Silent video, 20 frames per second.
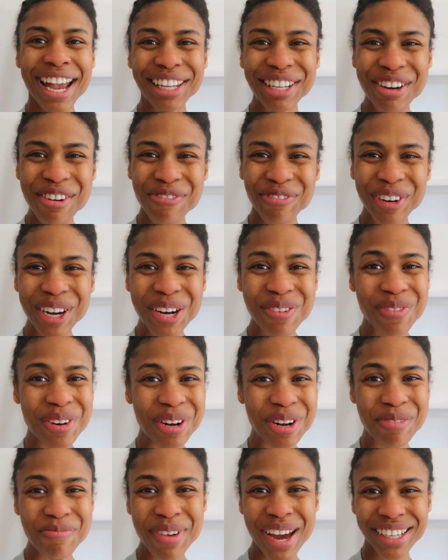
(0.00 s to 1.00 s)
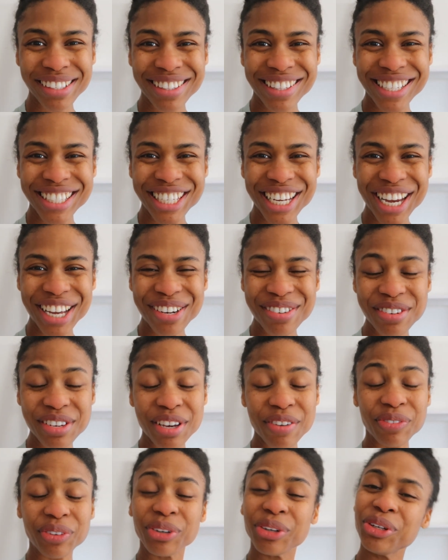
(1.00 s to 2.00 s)
Hello friend, welcome back to the channel.
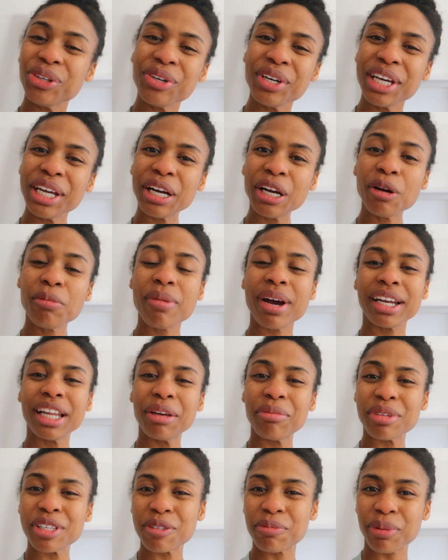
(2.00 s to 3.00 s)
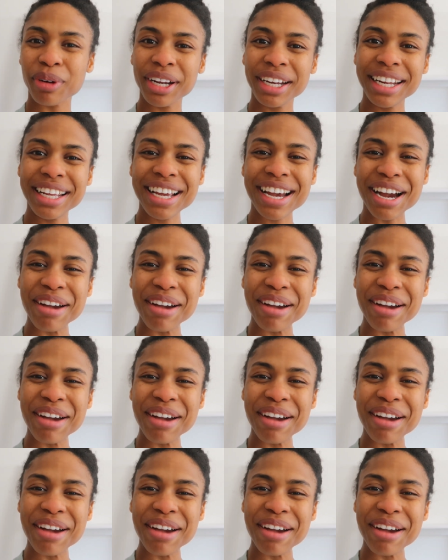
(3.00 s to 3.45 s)
If you're new here, my name is Brittany.